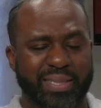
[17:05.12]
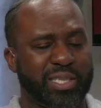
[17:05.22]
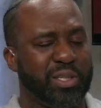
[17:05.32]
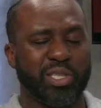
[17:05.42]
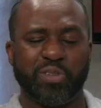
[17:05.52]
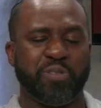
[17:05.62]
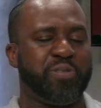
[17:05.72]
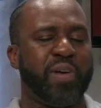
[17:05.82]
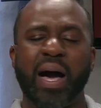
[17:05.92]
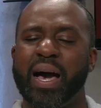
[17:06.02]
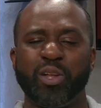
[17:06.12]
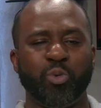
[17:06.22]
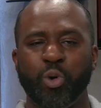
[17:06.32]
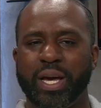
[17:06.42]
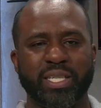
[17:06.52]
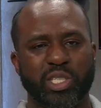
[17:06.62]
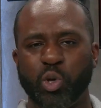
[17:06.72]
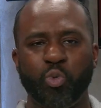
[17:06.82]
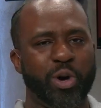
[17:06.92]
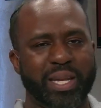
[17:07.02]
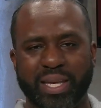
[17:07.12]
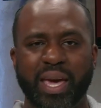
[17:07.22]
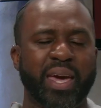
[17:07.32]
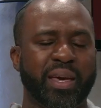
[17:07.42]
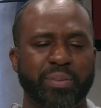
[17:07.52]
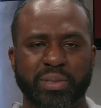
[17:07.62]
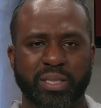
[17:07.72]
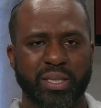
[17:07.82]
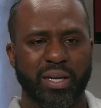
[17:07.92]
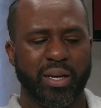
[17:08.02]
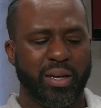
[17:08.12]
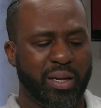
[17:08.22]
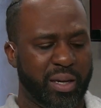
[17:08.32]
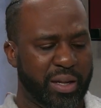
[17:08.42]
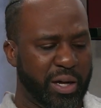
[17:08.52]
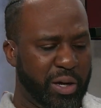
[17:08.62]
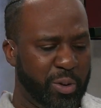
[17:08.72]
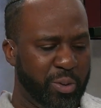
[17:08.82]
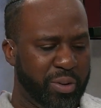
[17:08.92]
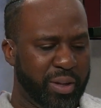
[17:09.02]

still just find ways to win games, you know?